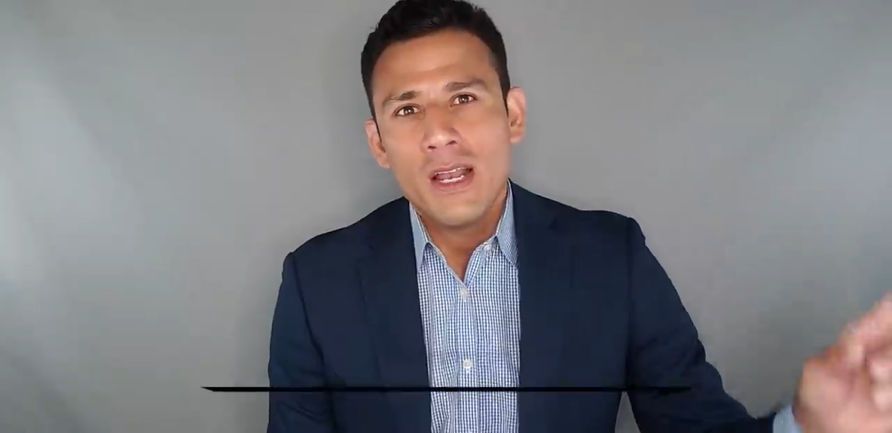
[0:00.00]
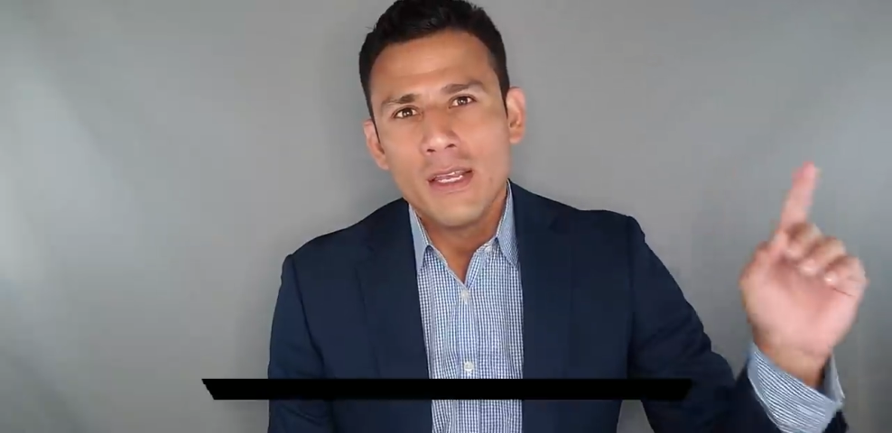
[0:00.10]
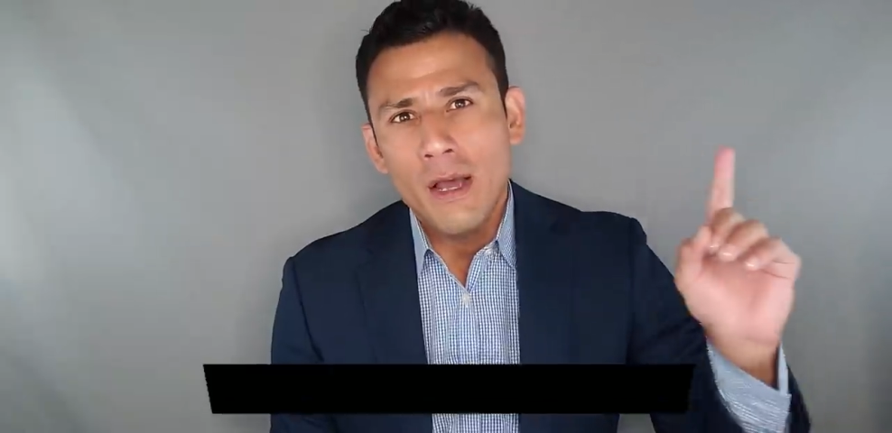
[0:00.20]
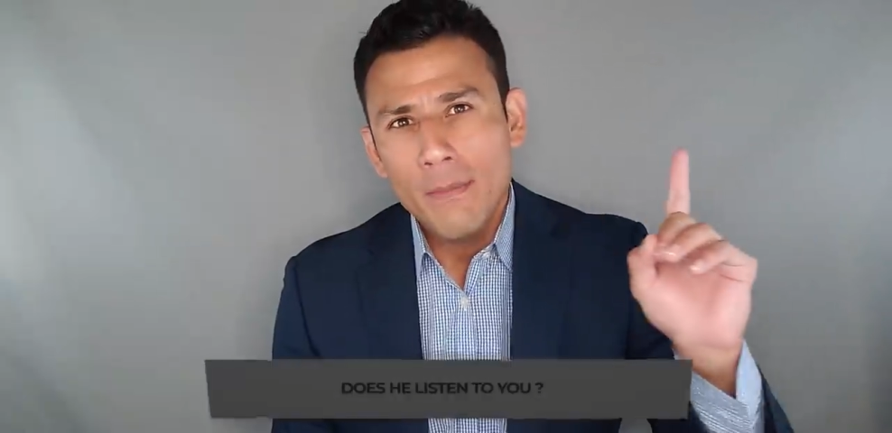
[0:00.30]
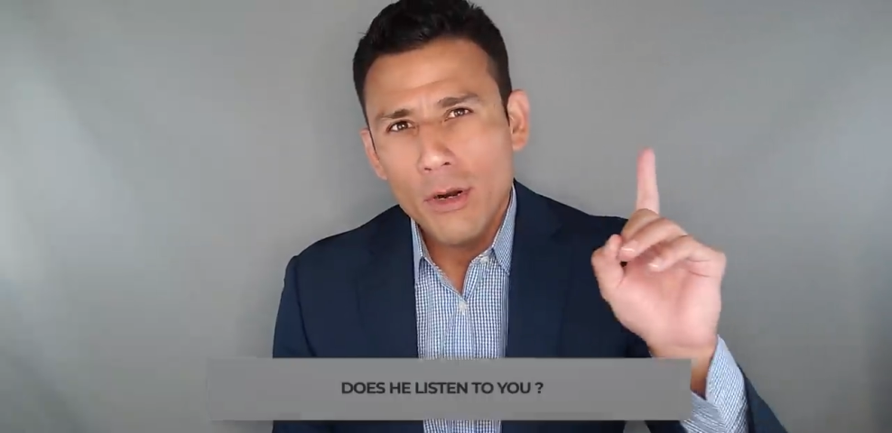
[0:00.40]

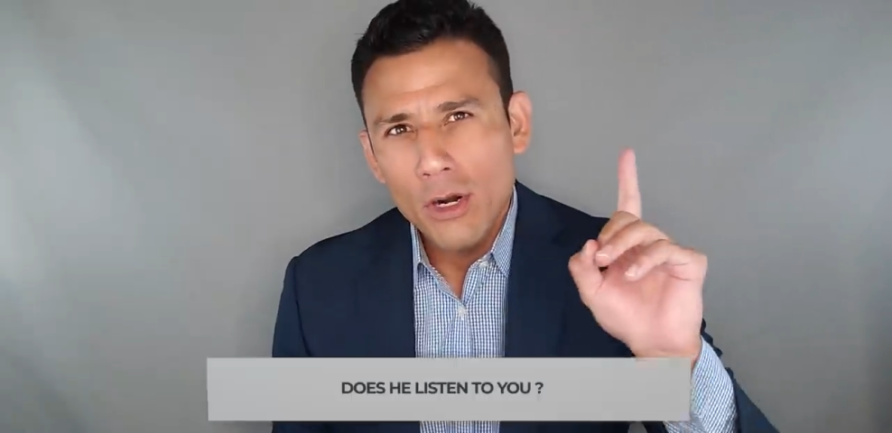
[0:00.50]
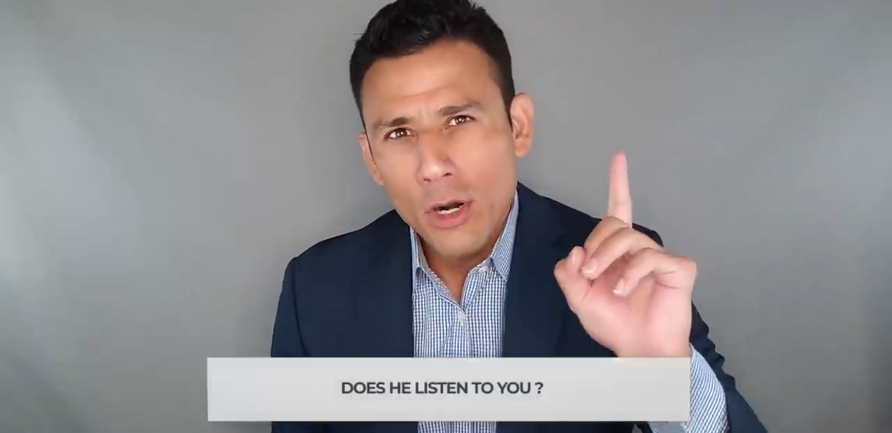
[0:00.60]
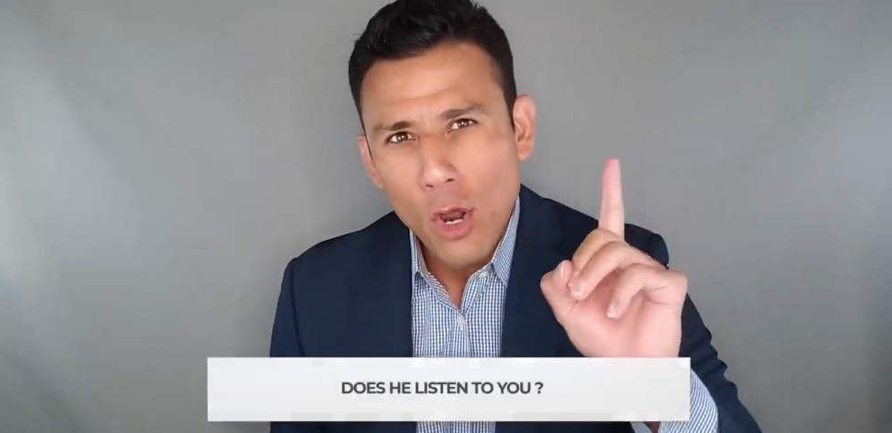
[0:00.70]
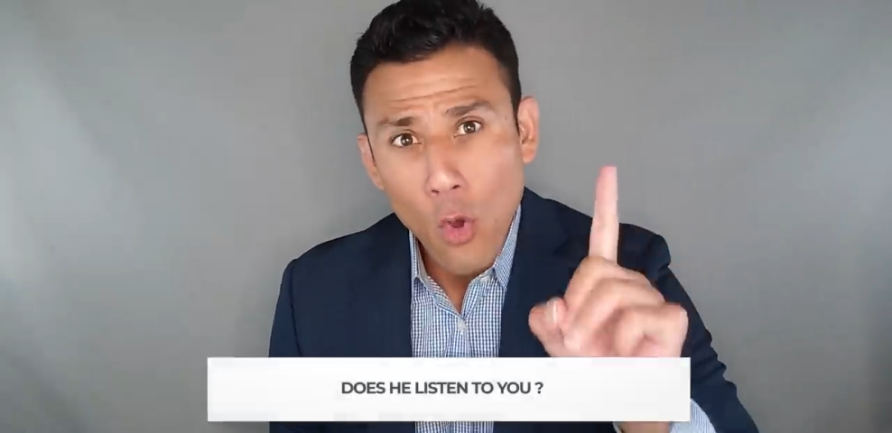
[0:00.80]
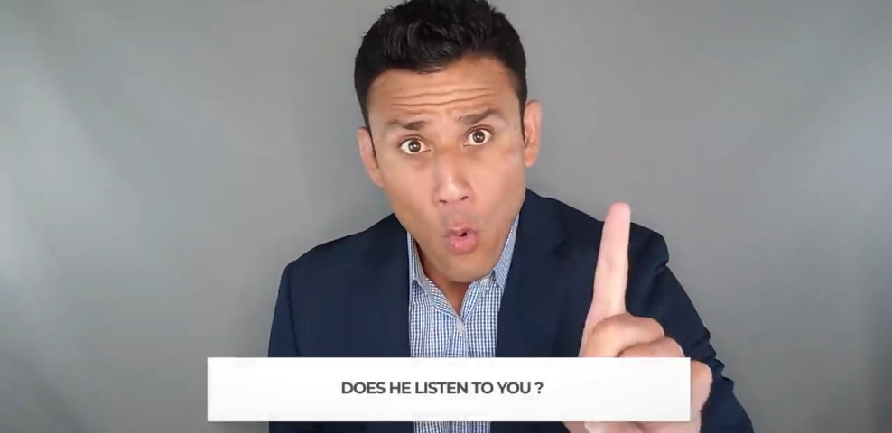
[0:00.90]

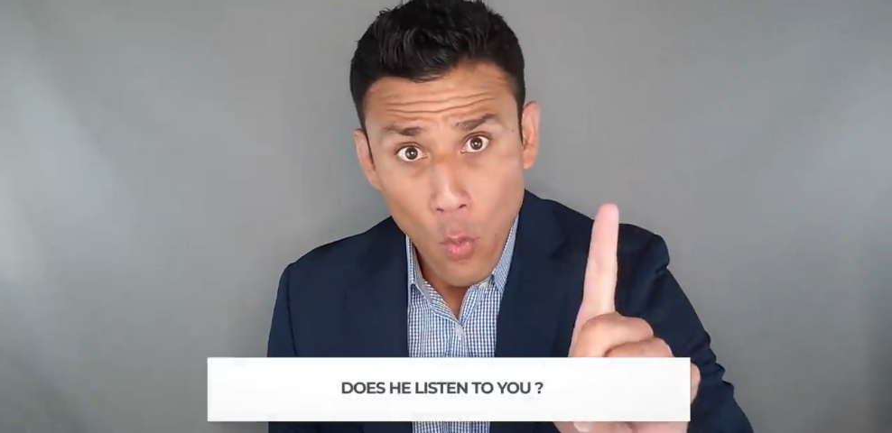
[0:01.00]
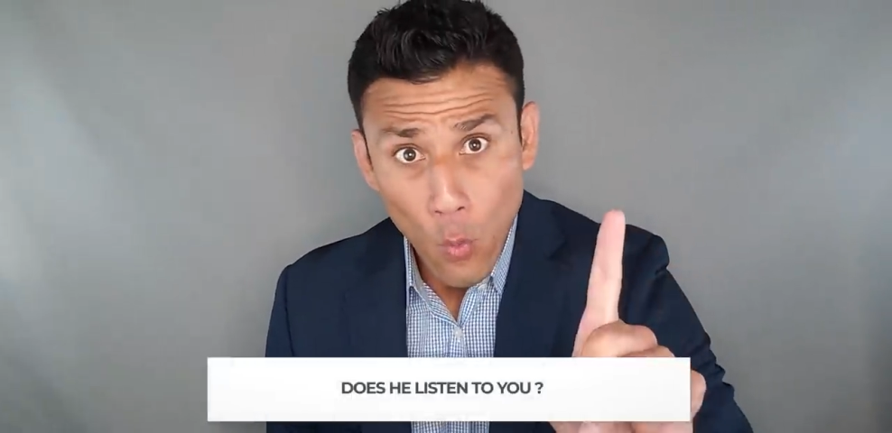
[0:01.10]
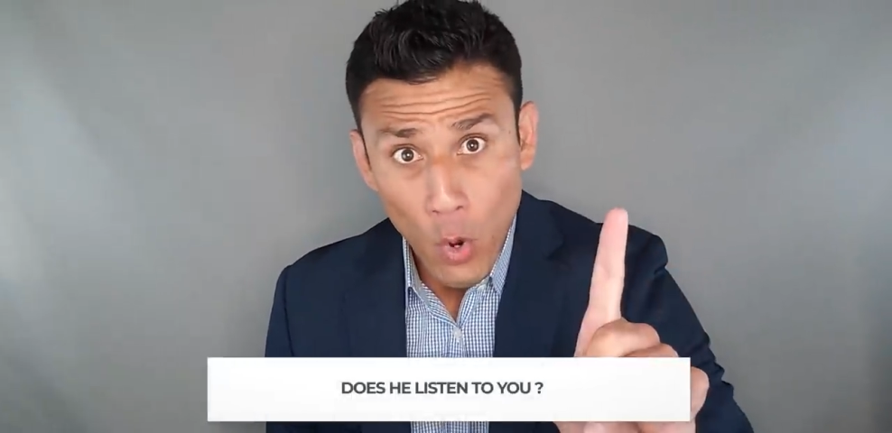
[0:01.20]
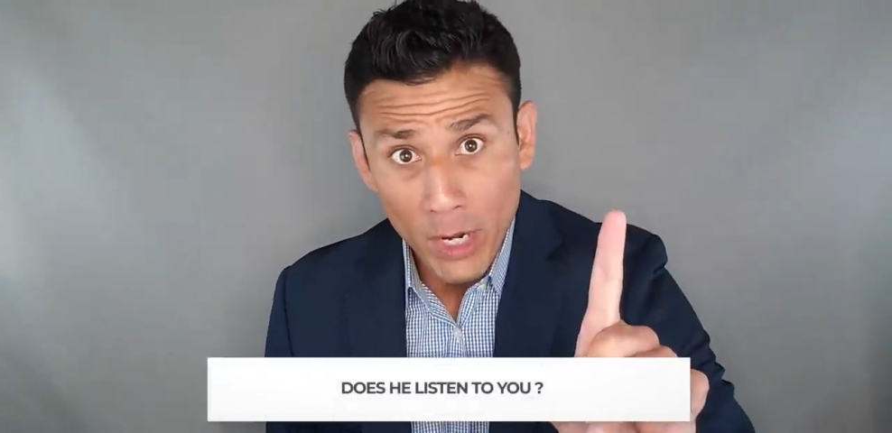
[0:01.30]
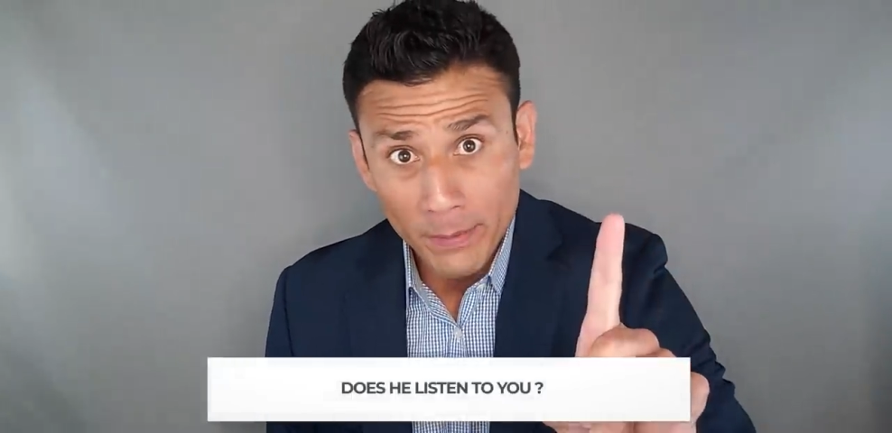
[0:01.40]
Number
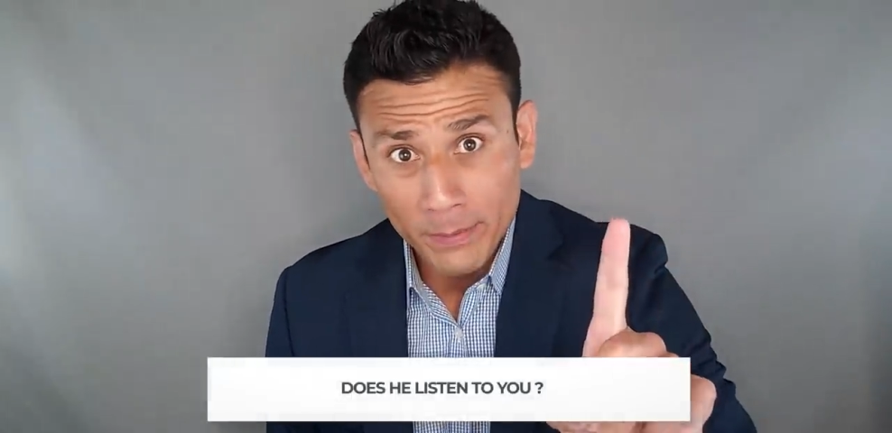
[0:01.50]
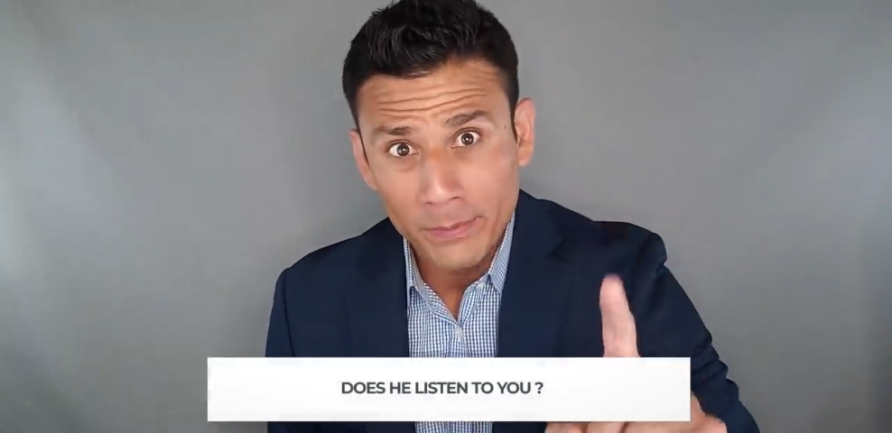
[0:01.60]
one,